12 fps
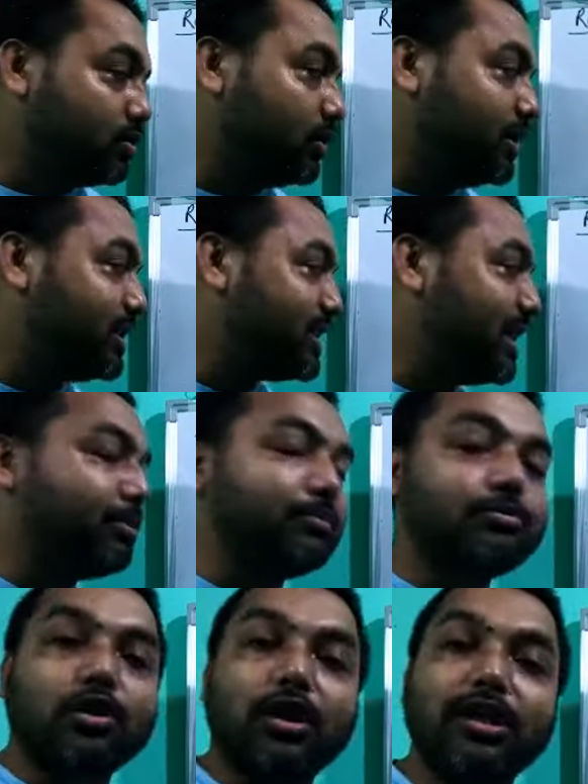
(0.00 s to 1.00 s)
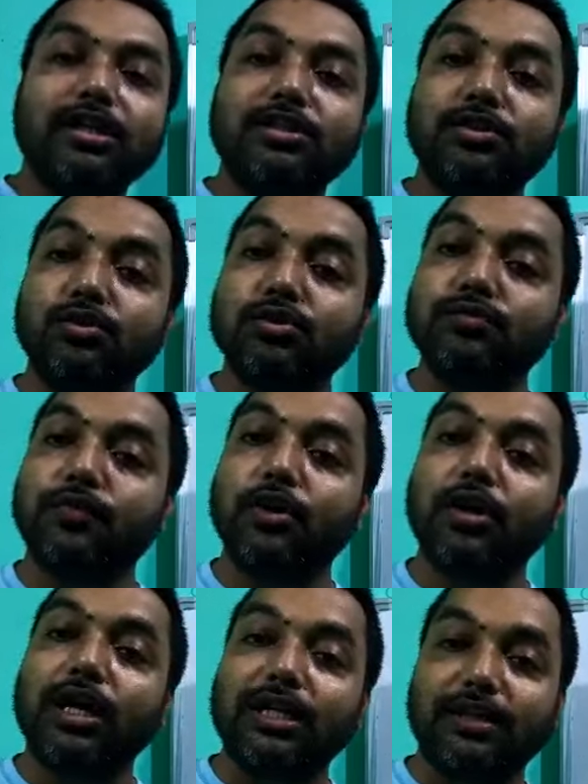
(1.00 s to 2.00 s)
So this type of soil is used
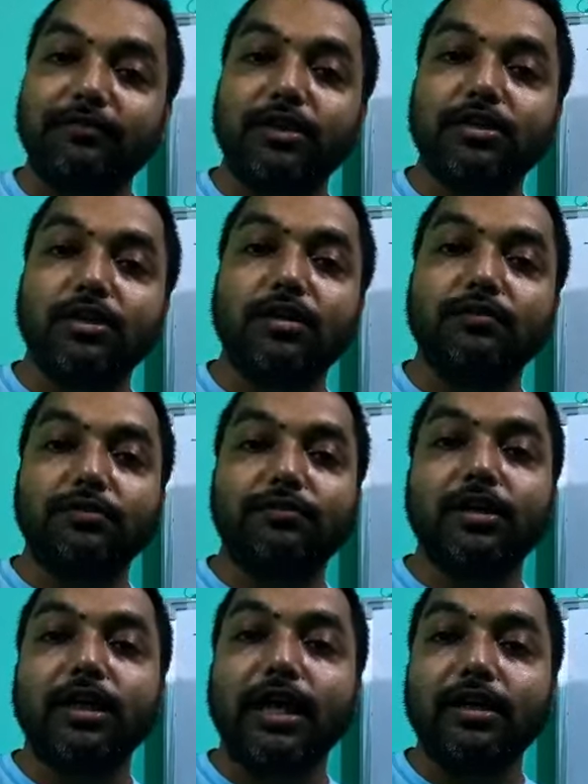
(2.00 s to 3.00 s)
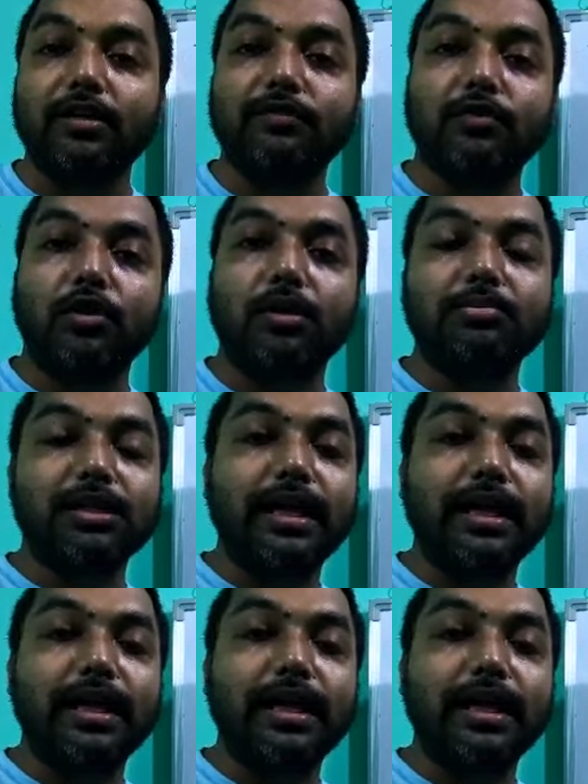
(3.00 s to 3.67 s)
for cultivation of different kind of crops,